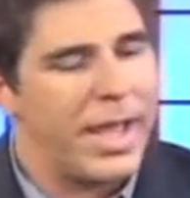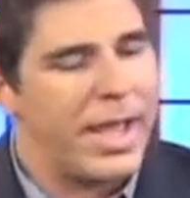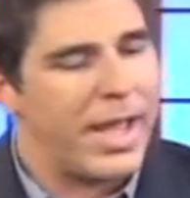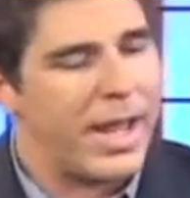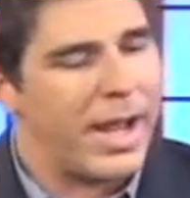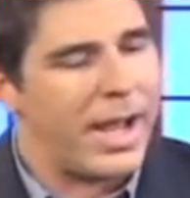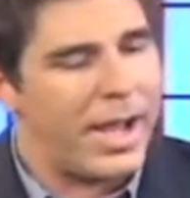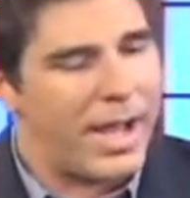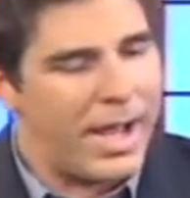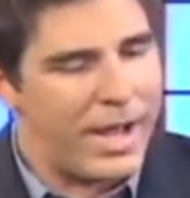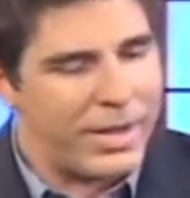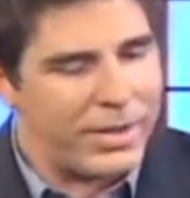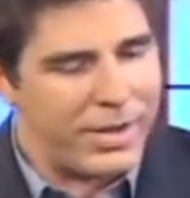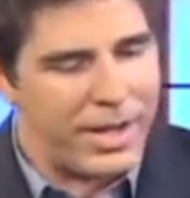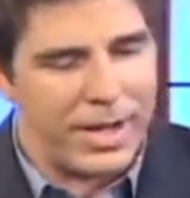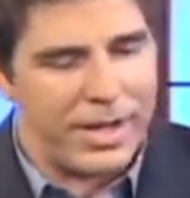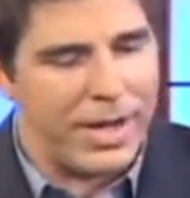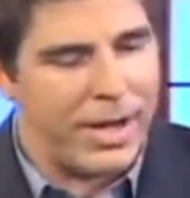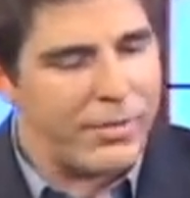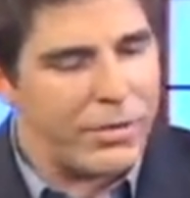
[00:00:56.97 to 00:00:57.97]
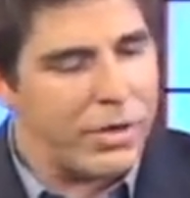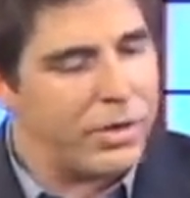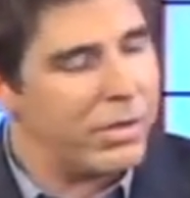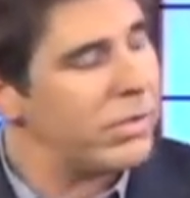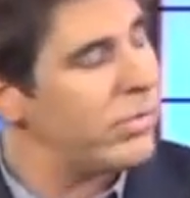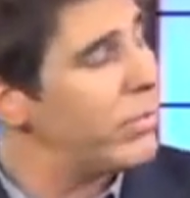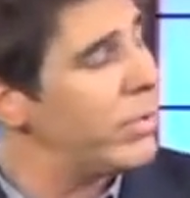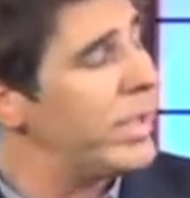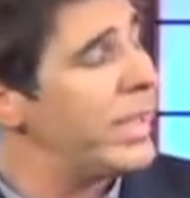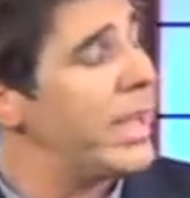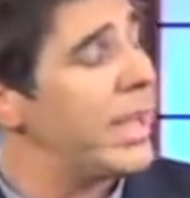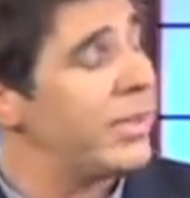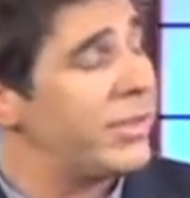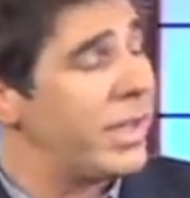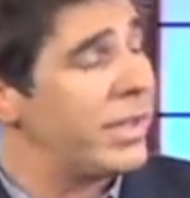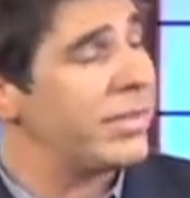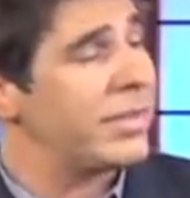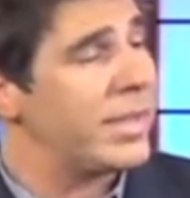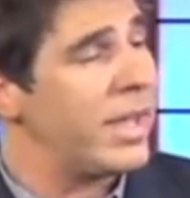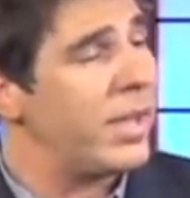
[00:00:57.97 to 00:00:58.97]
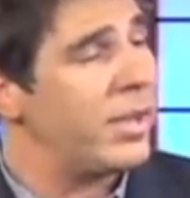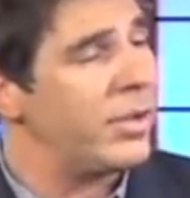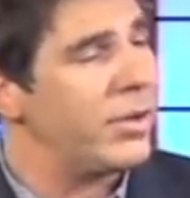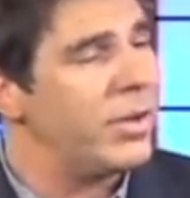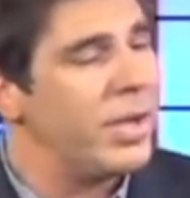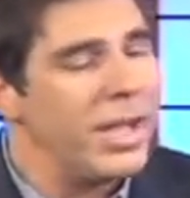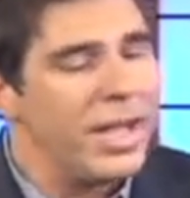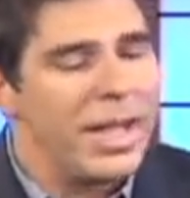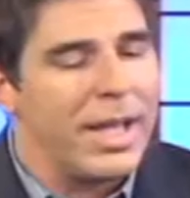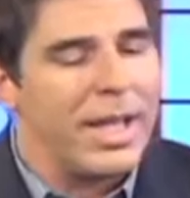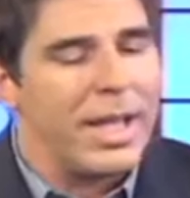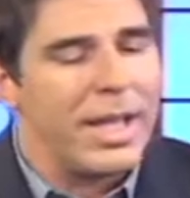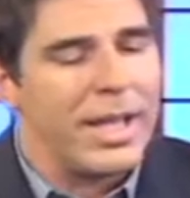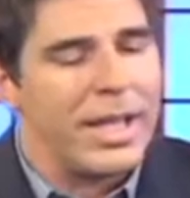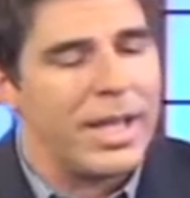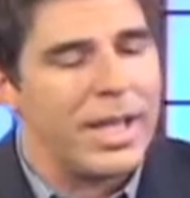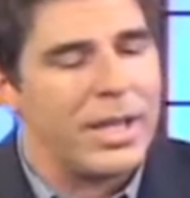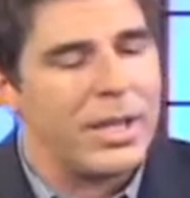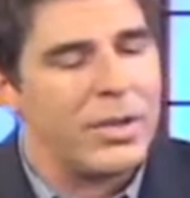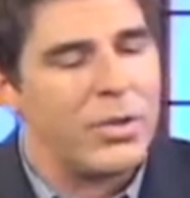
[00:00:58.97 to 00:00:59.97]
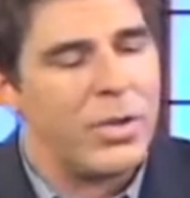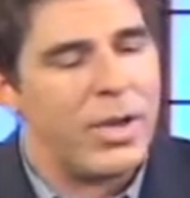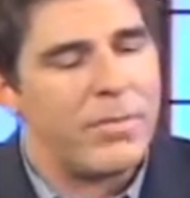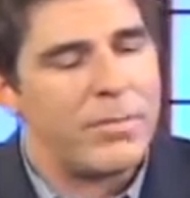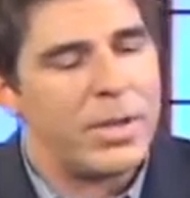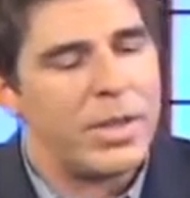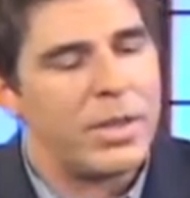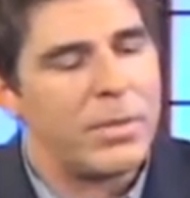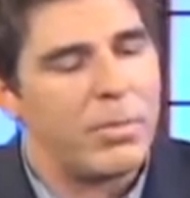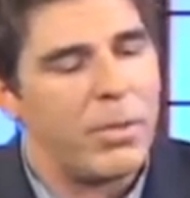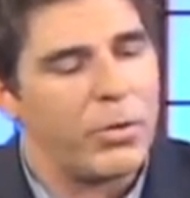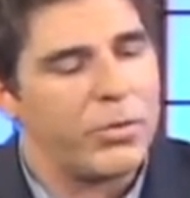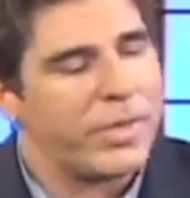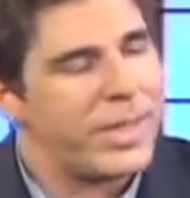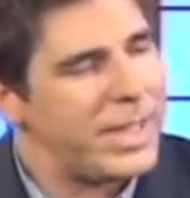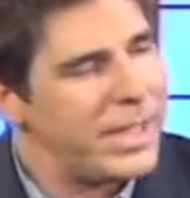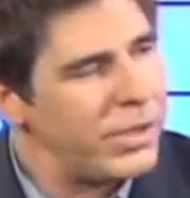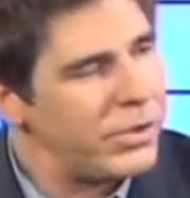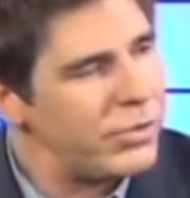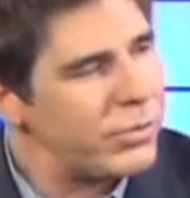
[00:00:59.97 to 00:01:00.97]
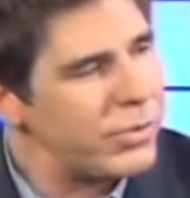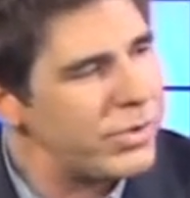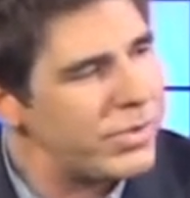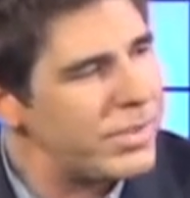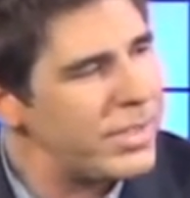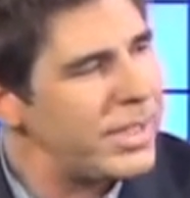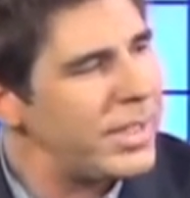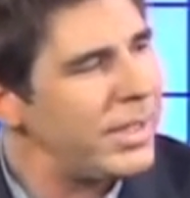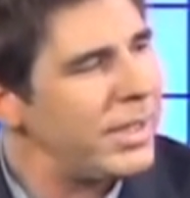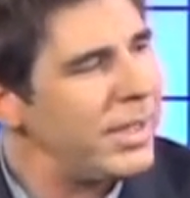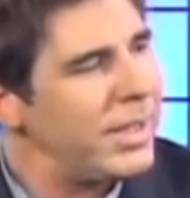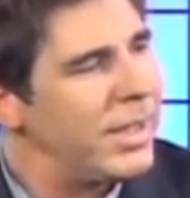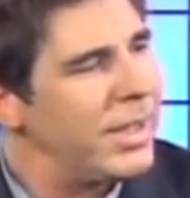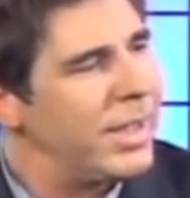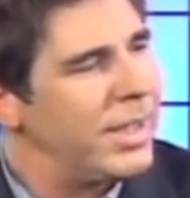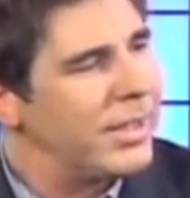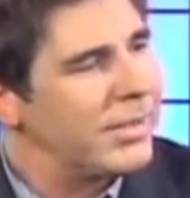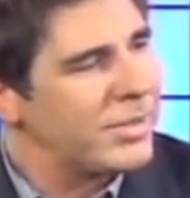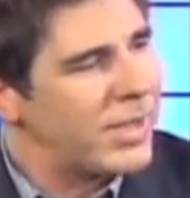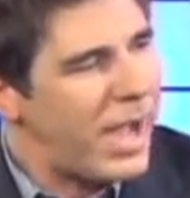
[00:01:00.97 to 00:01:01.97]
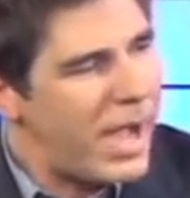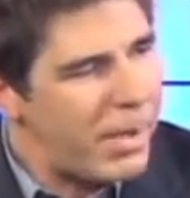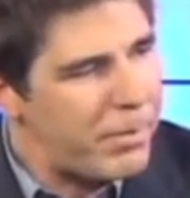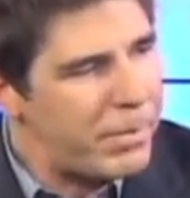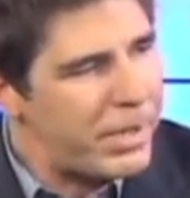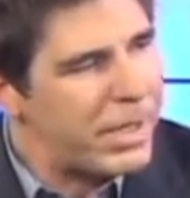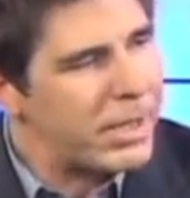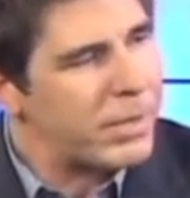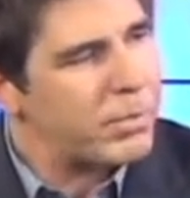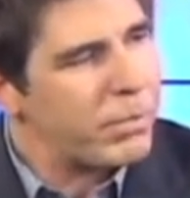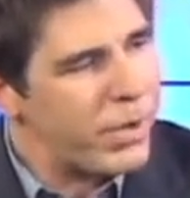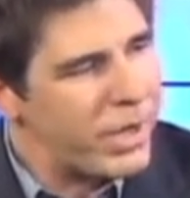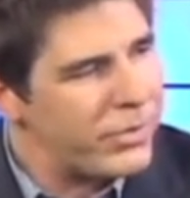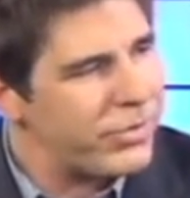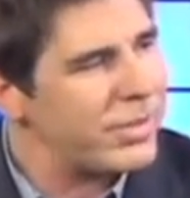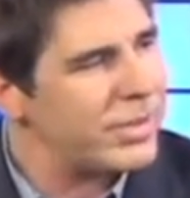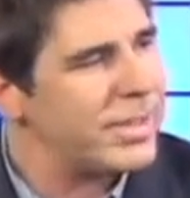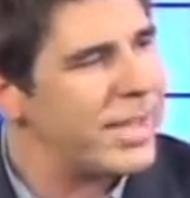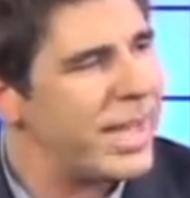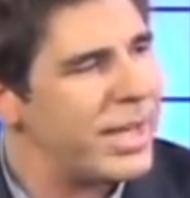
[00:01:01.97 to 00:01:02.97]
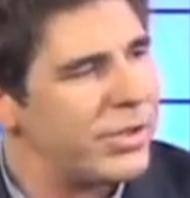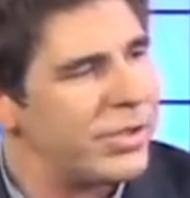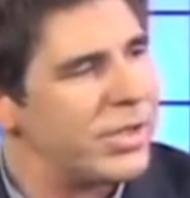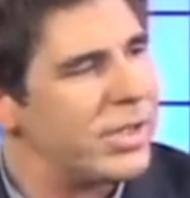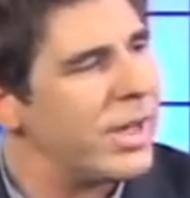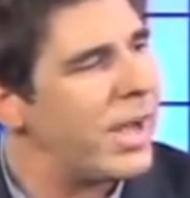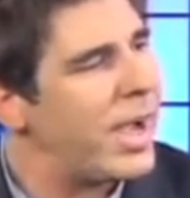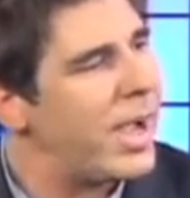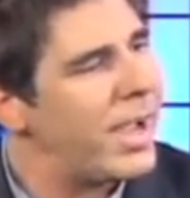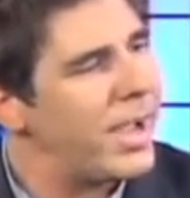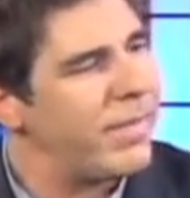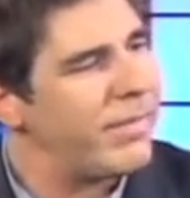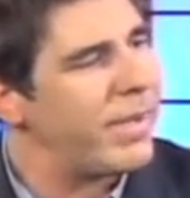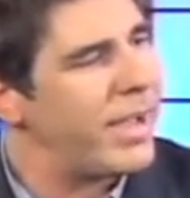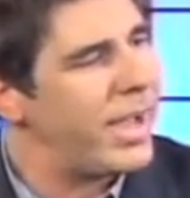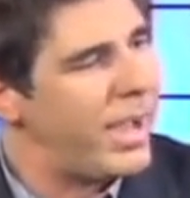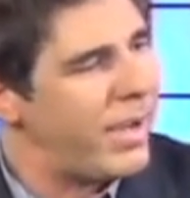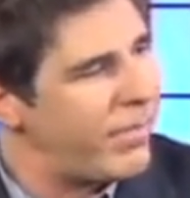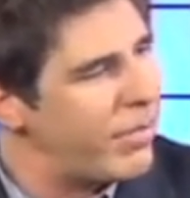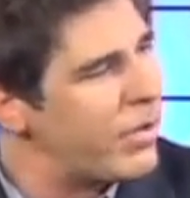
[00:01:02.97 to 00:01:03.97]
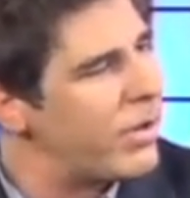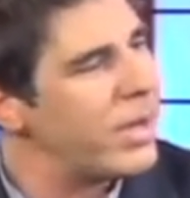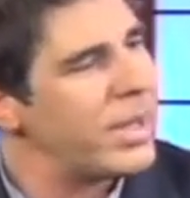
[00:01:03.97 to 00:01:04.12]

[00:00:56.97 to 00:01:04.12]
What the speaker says: And I never really got a chance to tell you, you have been the most interesting topic presentation I have ever